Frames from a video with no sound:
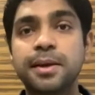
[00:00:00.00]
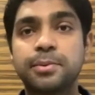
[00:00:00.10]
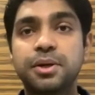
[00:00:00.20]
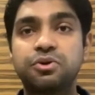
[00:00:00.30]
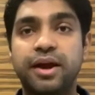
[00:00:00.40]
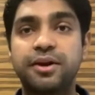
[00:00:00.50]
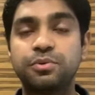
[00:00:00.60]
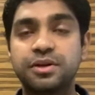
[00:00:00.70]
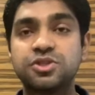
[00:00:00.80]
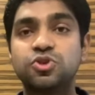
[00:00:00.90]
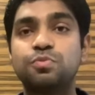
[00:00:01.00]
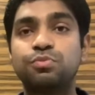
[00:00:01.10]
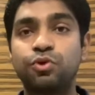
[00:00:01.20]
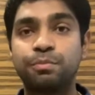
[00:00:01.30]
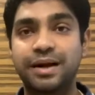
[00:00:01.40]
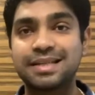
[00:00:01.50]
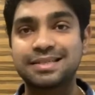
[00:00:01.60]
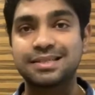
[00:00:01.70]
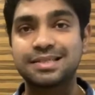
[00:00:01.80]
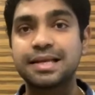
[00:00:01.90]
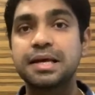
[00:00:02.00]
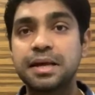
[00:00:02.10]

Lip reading: We try to consume more medicines,